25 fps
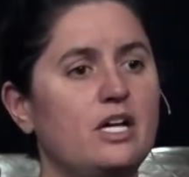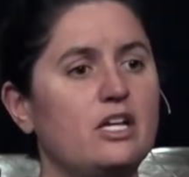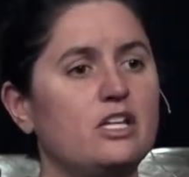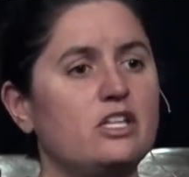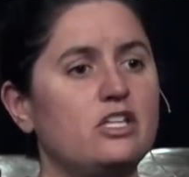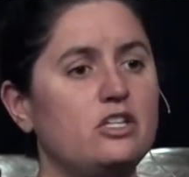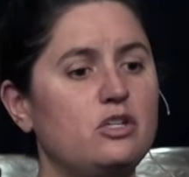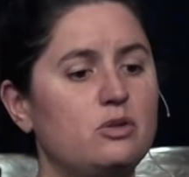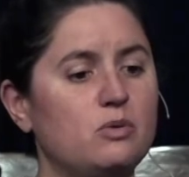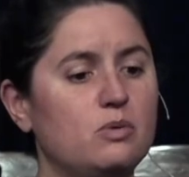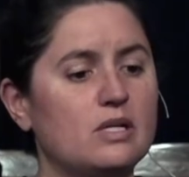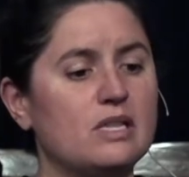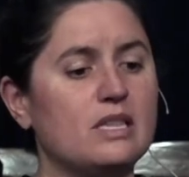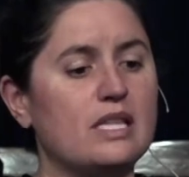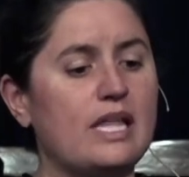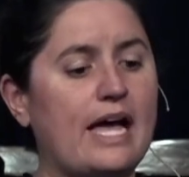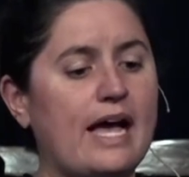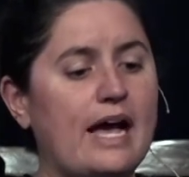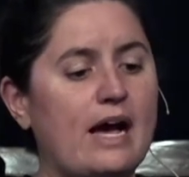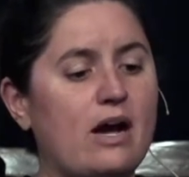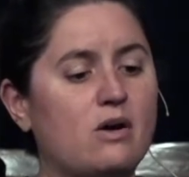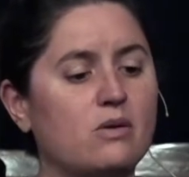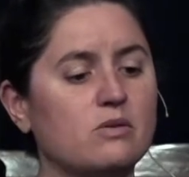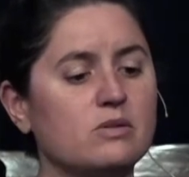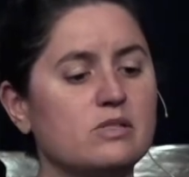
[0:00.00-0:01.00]
You
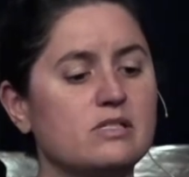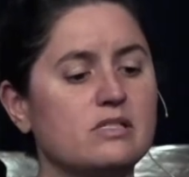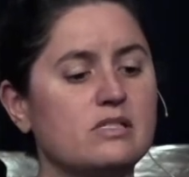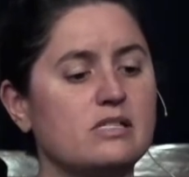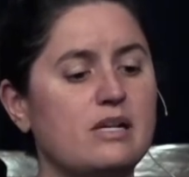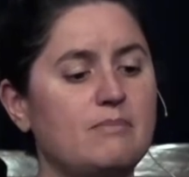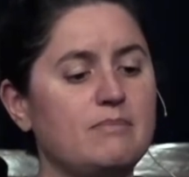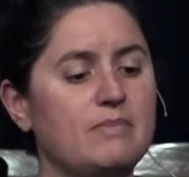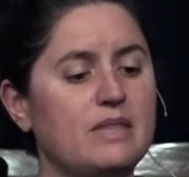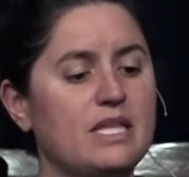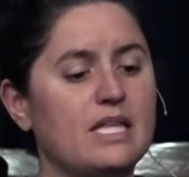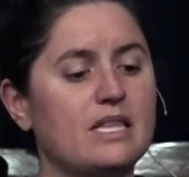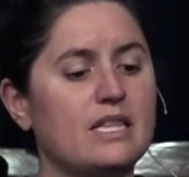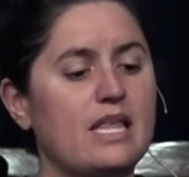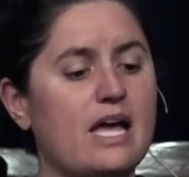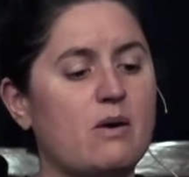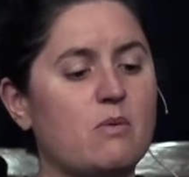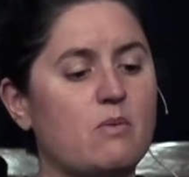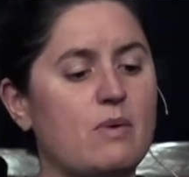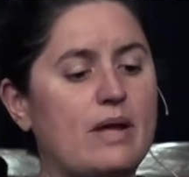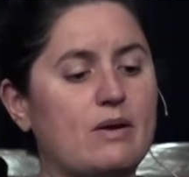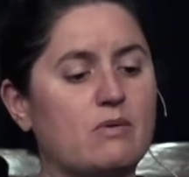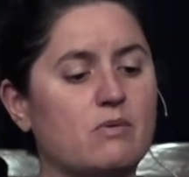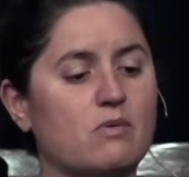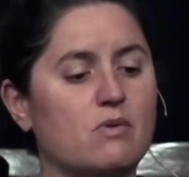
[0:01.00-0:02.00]
allow something that
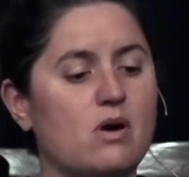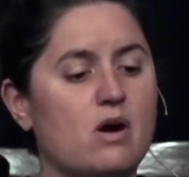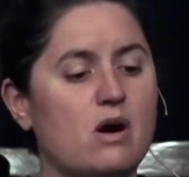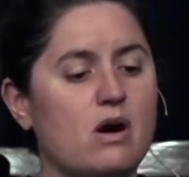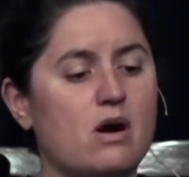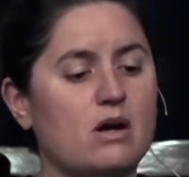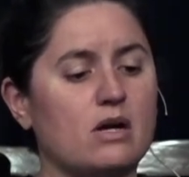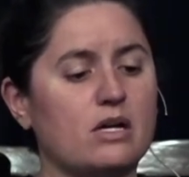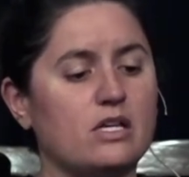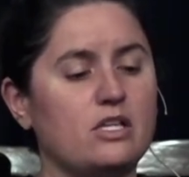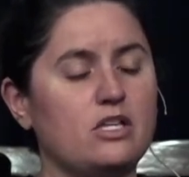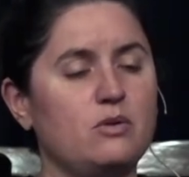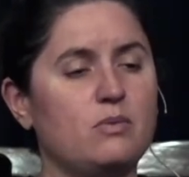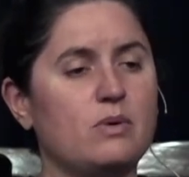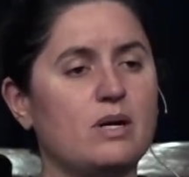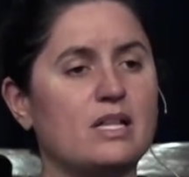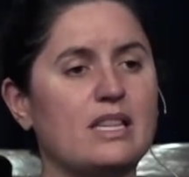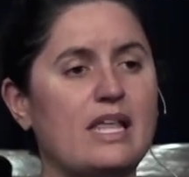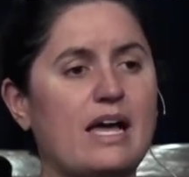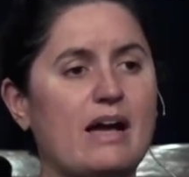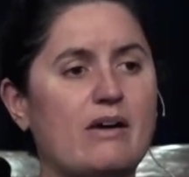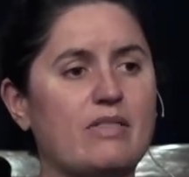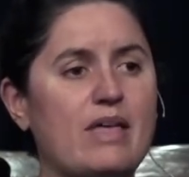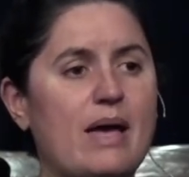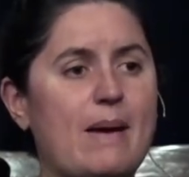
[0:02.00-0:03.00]
went wrong, you
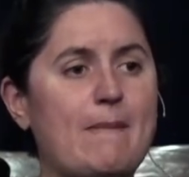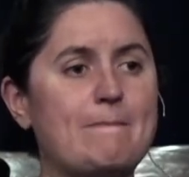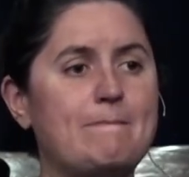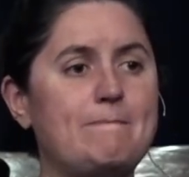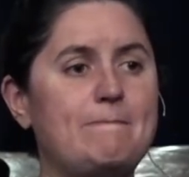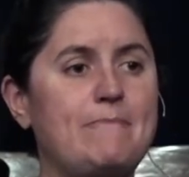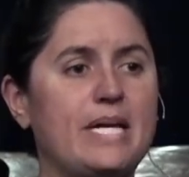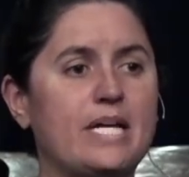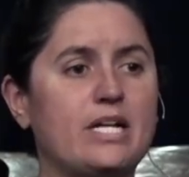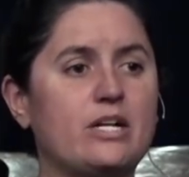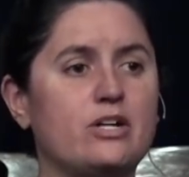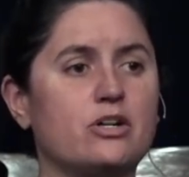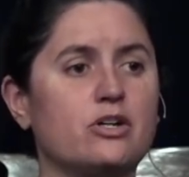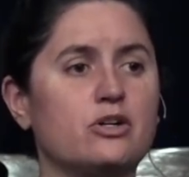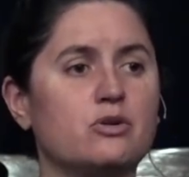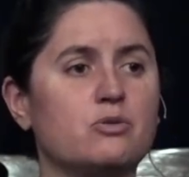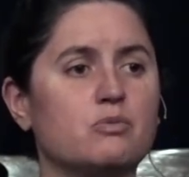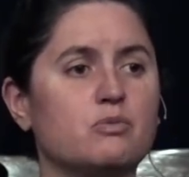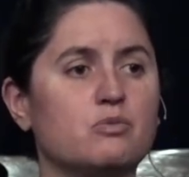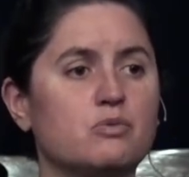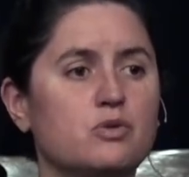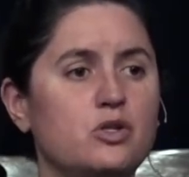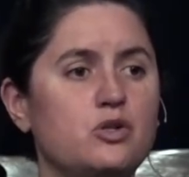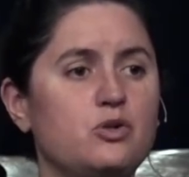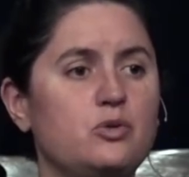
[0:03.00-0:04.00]
allow that bitter
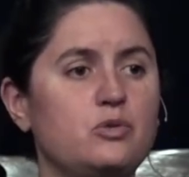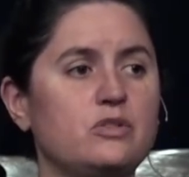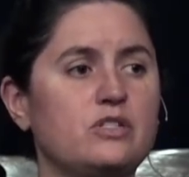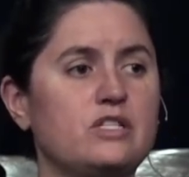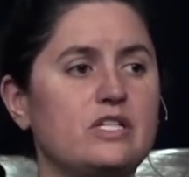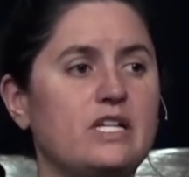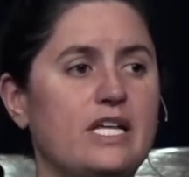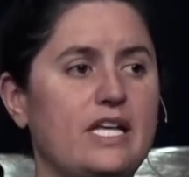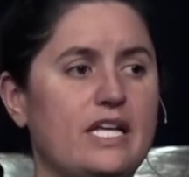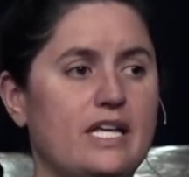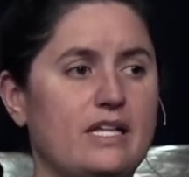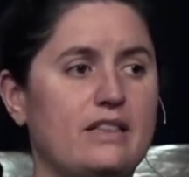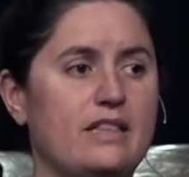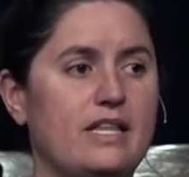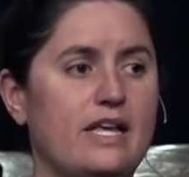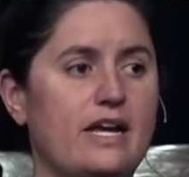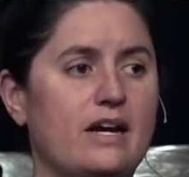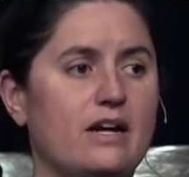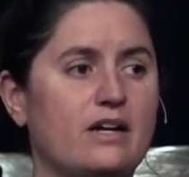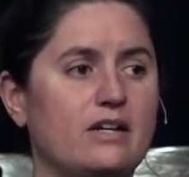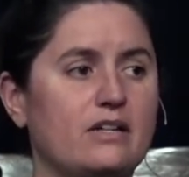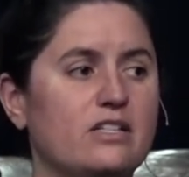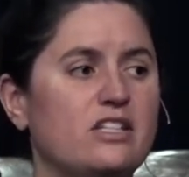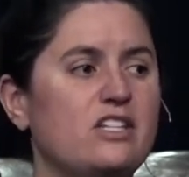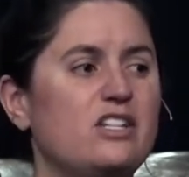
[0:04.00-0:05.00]
root in
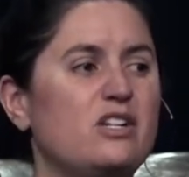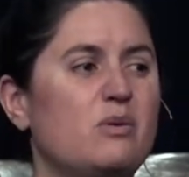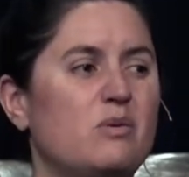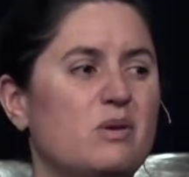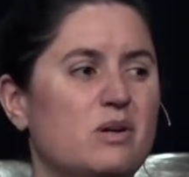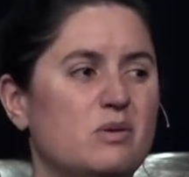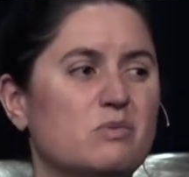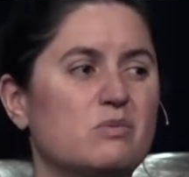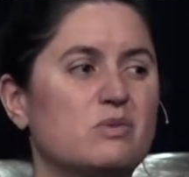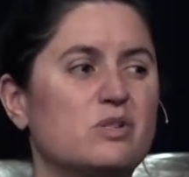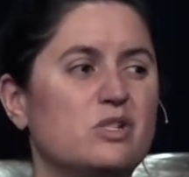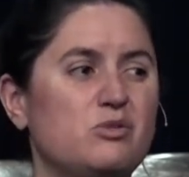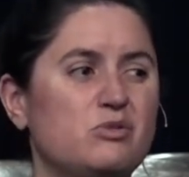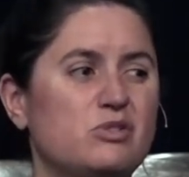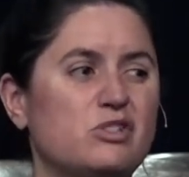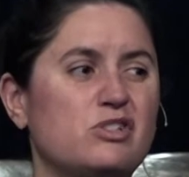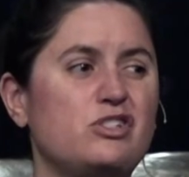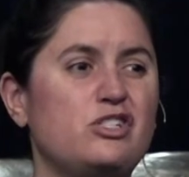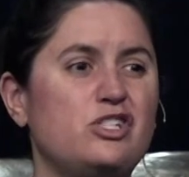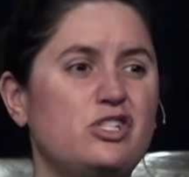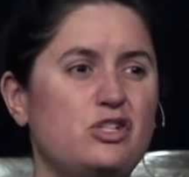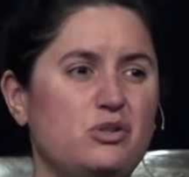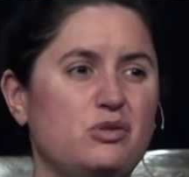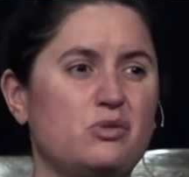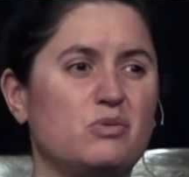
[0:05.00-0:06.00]
there. You know what roots
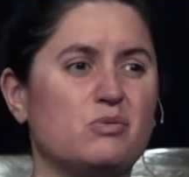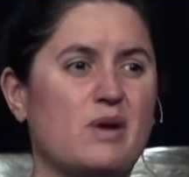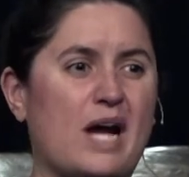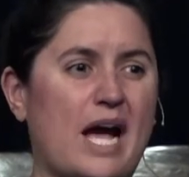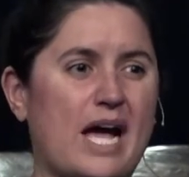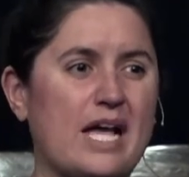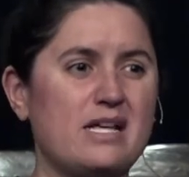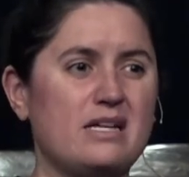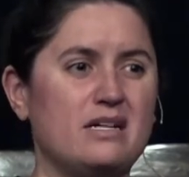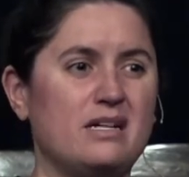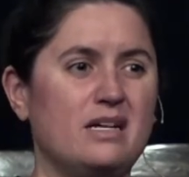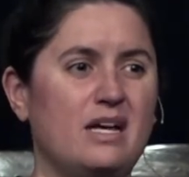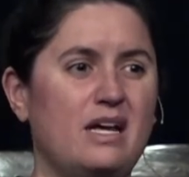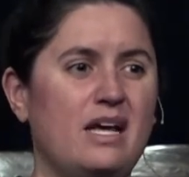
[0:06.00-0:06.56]
do, right?